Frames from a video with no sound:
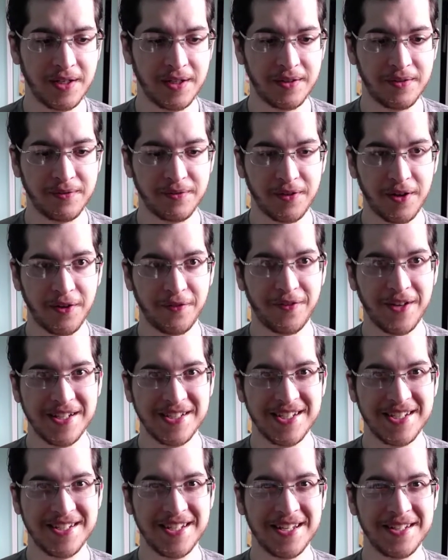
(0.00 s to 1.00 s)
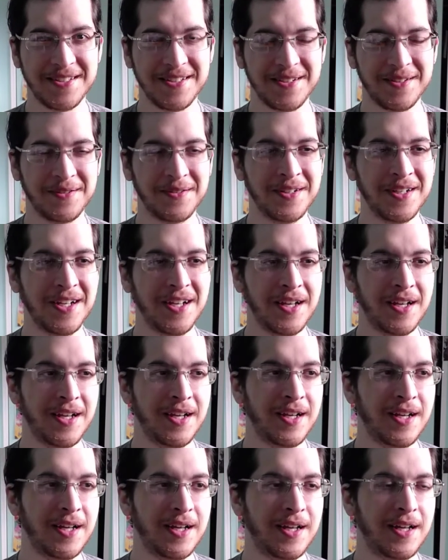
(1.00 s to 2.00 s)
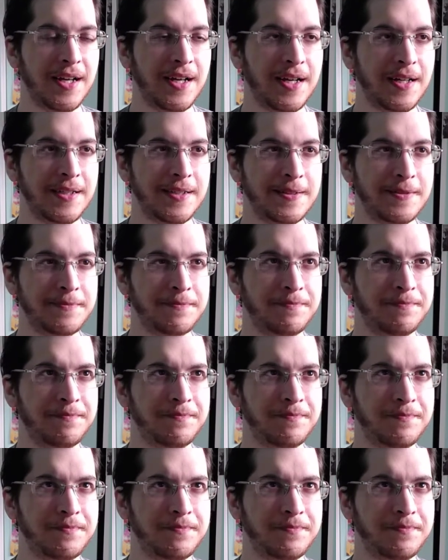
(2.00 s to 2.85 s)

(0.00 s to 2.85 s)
Fantasy X-2. I'm